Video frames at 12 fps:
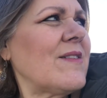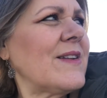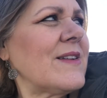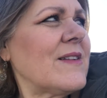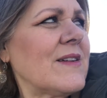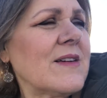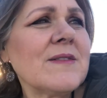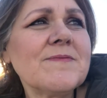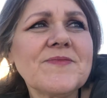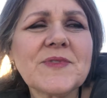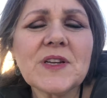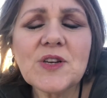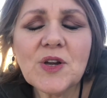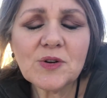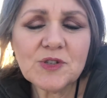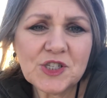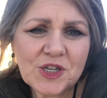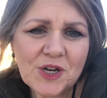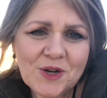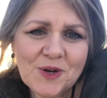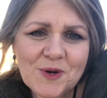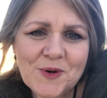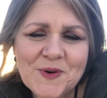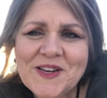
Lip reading: and no show,